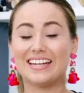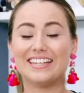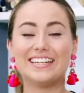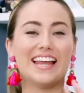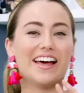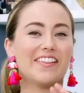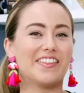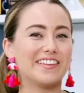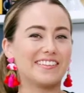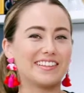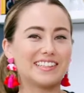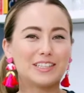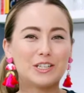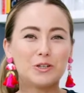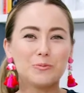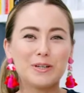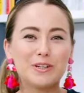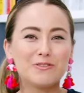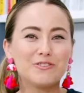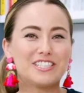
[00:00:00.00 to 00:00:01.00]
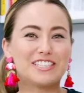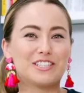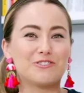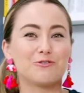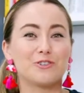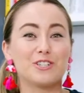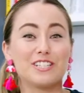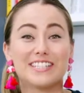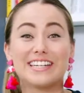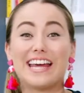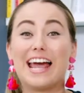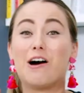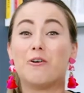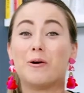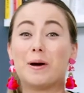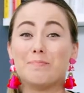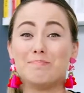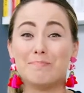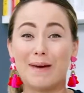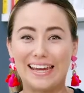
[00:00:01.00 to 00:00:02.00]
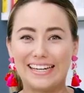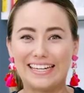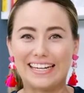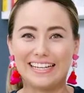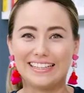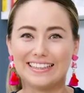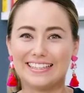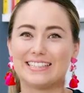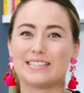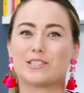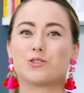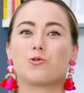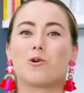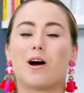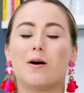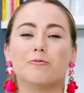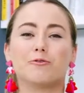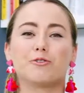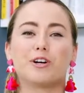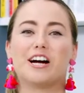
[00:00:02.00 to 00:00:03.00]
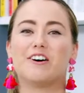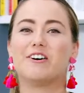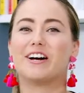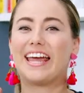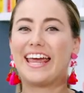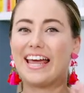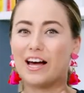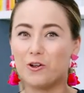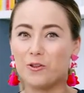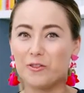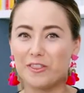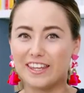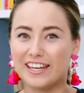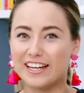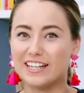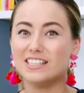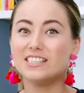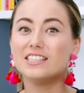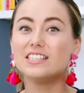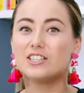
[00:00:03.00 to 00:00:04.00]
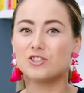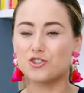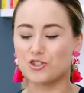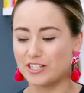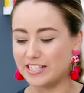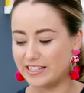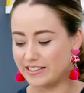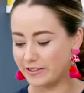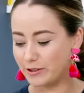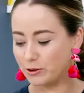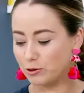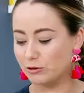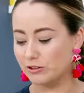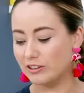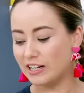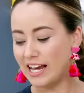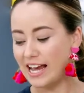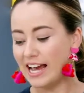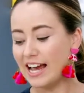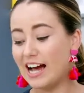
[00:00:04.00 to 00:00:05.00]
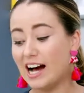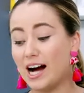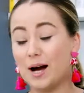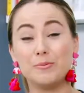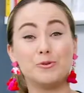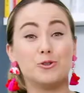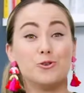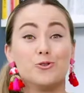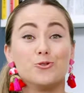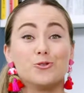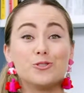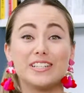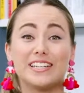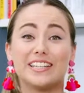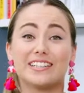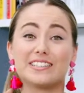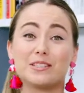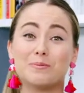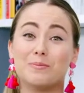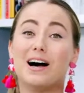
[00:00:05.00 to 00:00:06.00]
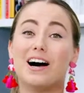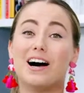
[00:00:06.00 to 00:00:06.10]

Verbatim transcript: Now there's a little bit of a difference to how I'm making this crumb for our healthier schnitzel. I'm using some